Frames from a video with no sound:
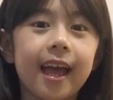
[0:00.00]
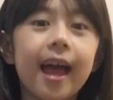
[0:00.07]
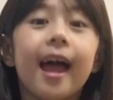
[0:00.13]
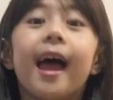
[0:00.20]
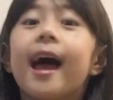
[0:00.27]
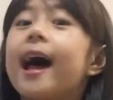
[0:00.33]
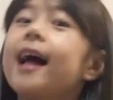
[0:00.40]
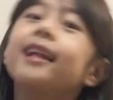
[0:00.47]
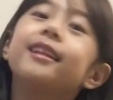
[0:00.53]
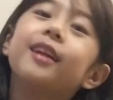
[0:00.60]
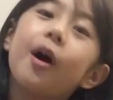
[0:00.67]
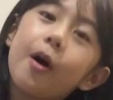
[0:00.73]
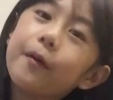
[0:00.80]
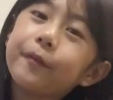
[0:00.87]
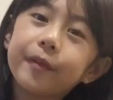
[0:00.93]
Hello
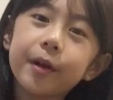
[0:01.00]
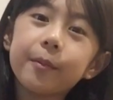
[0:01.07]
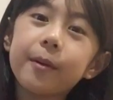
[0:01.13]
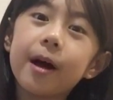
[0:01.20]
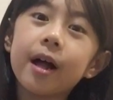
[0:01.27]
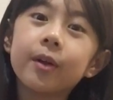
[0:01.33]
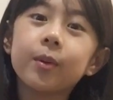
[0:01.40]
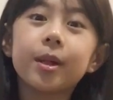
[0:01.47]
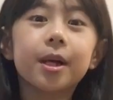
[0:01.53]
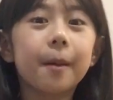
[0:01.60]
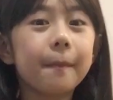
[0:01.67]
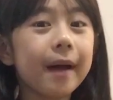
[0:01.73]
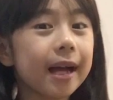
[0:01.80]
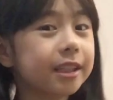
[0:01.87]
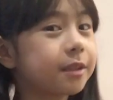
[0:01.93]
everyone, welcome
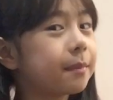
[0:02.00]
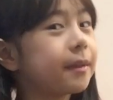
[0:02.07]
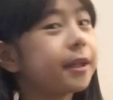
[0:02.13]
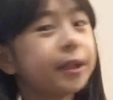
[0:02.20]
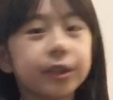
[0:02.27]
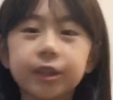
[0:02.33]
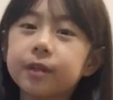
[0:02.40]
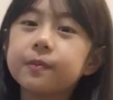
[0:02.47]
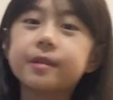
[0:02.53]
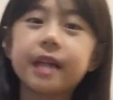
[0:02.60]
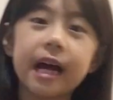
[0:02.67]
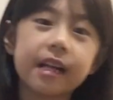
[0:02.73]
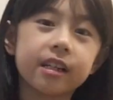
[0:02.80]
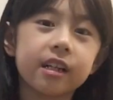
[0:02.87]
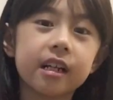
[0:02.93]
back to my YouTube
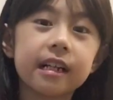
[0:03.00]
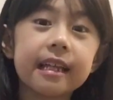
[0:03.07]
channel,